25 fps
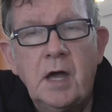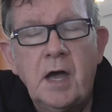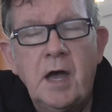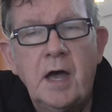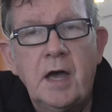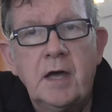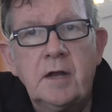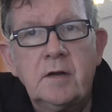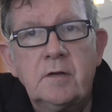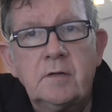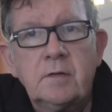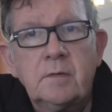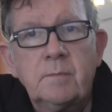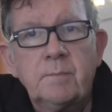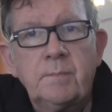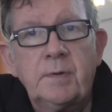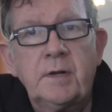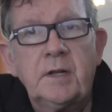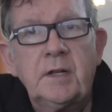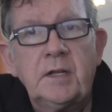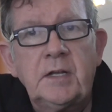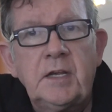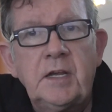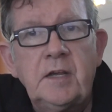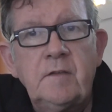And
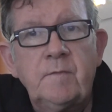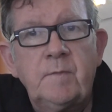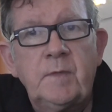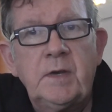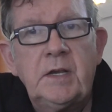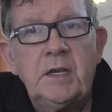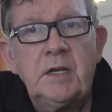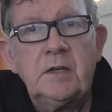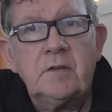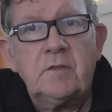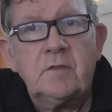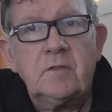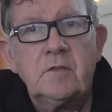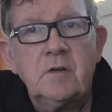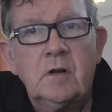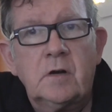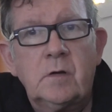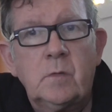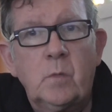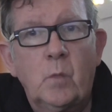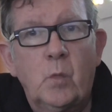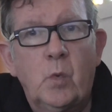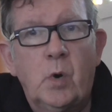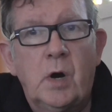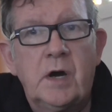believe me, it's
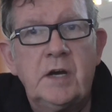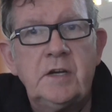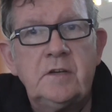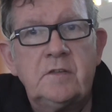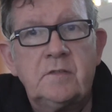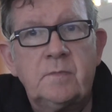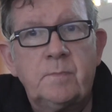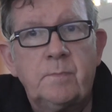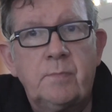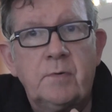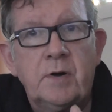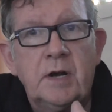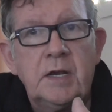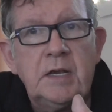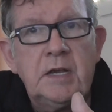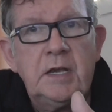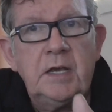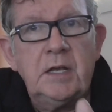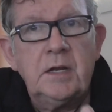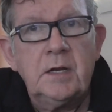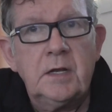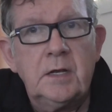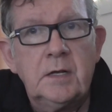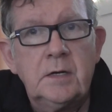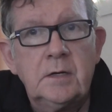not whites
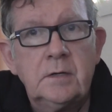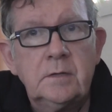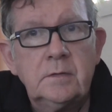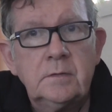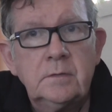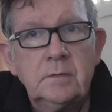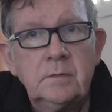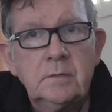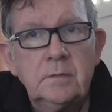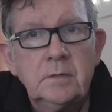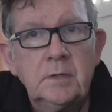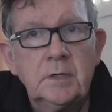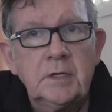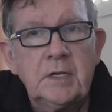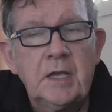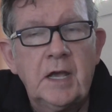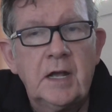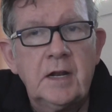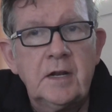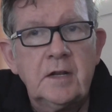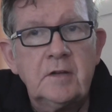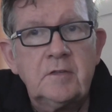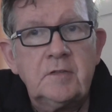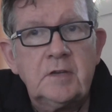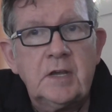breaking in. Okay,
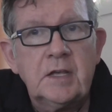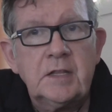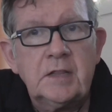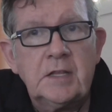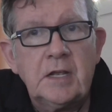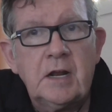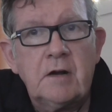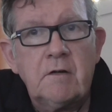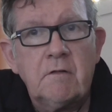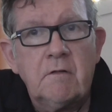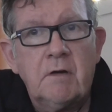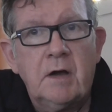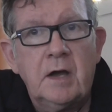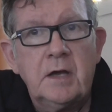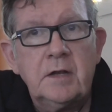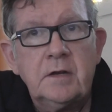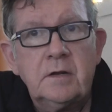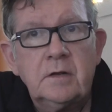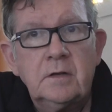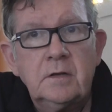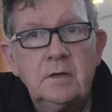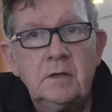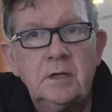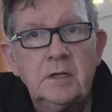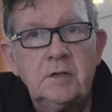let's get that right.
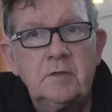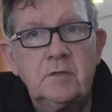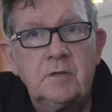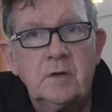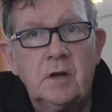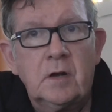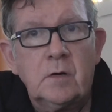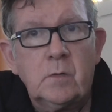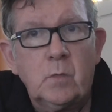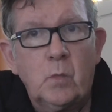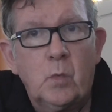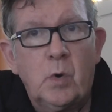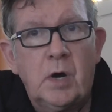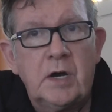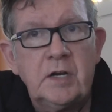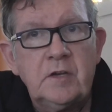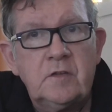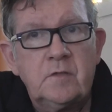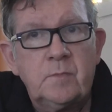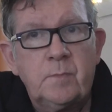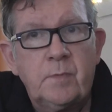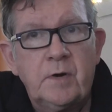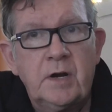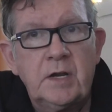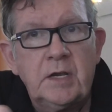It's not
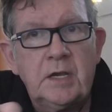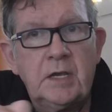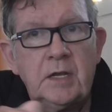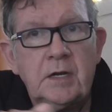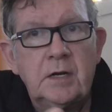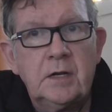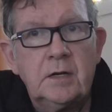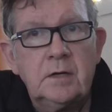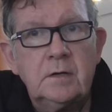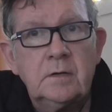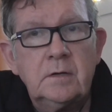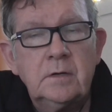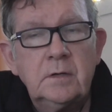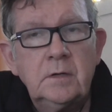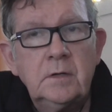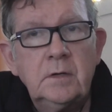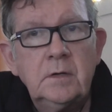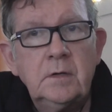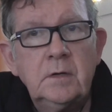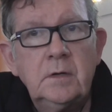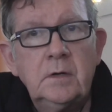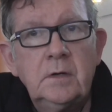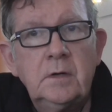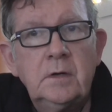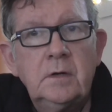whites breaking
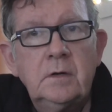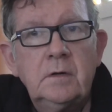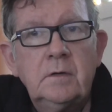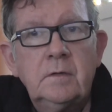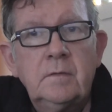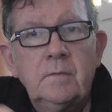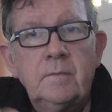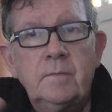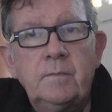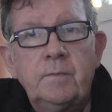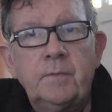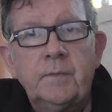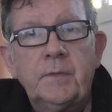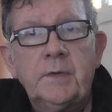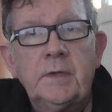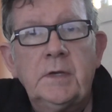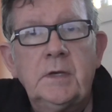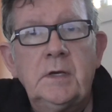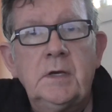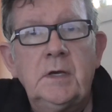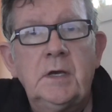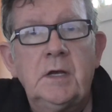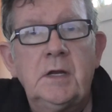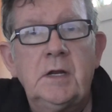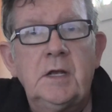
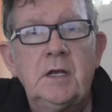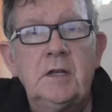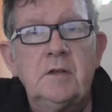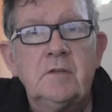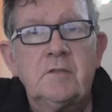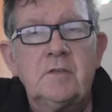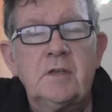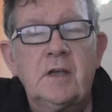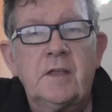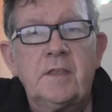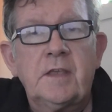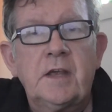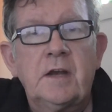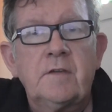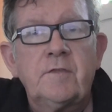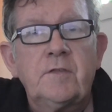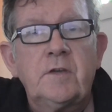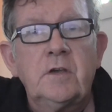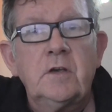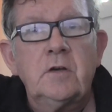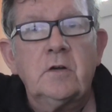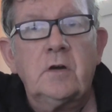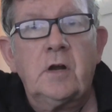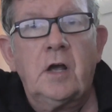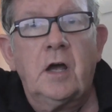in. In South
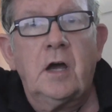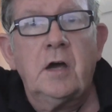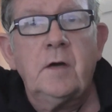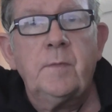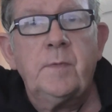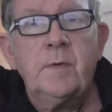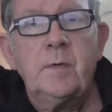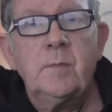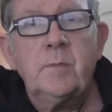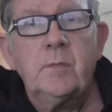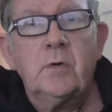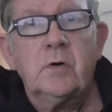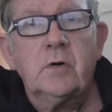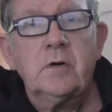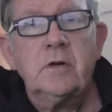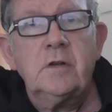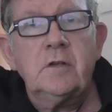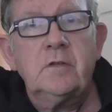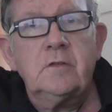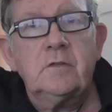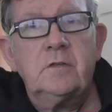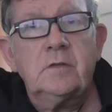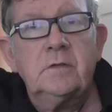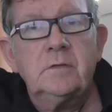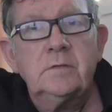Africa, you've got open
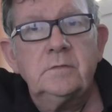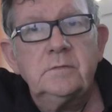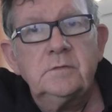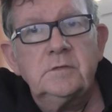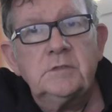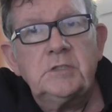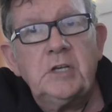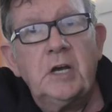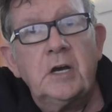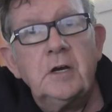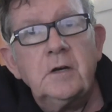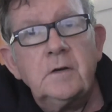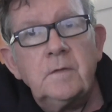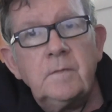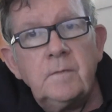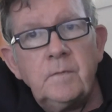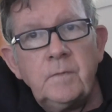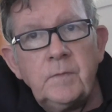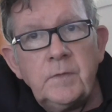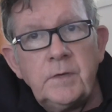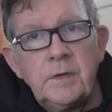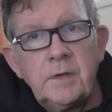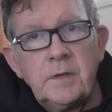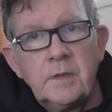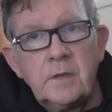borders, so
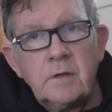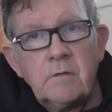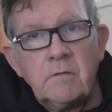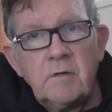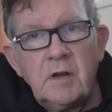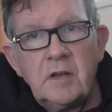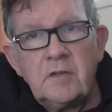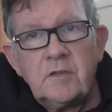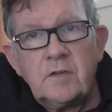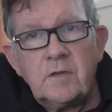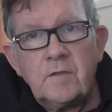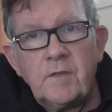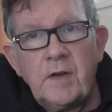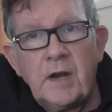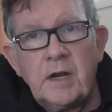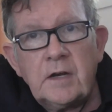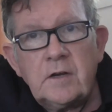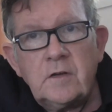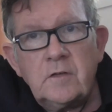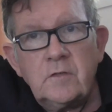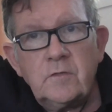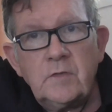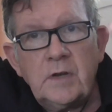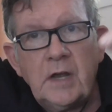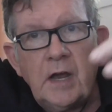the rest of
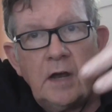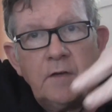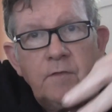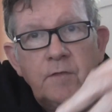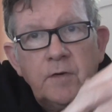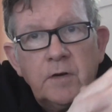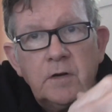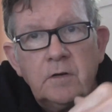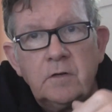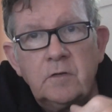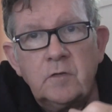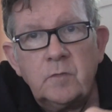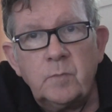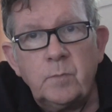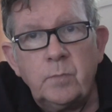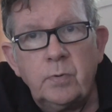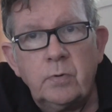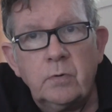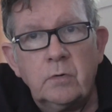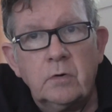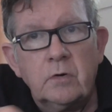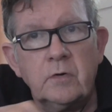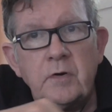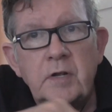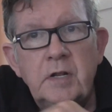Africa is
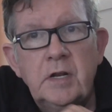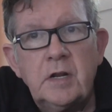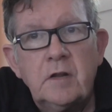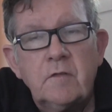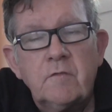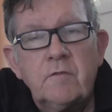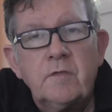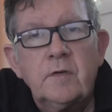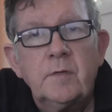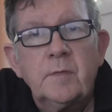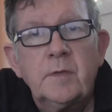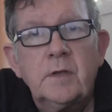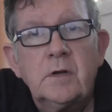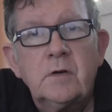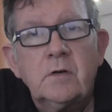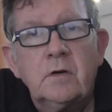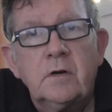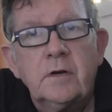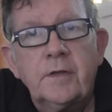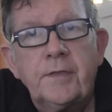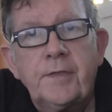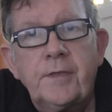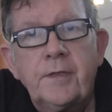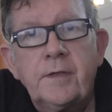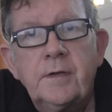pouring in from the
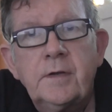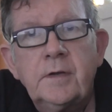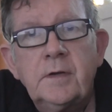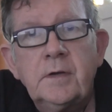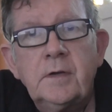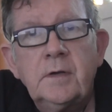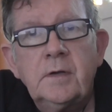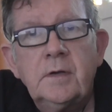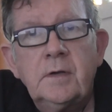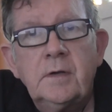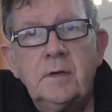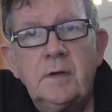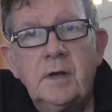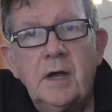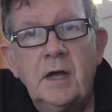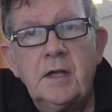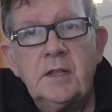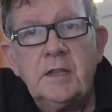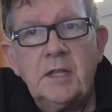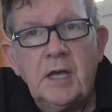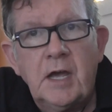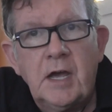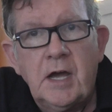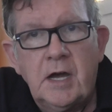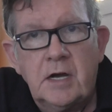north,
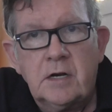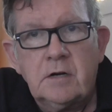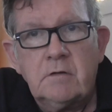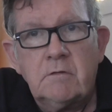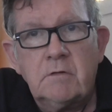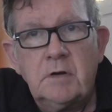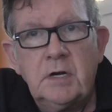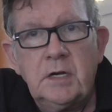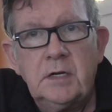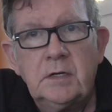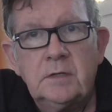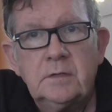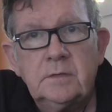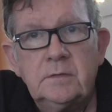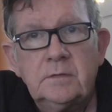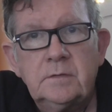and they're hungry.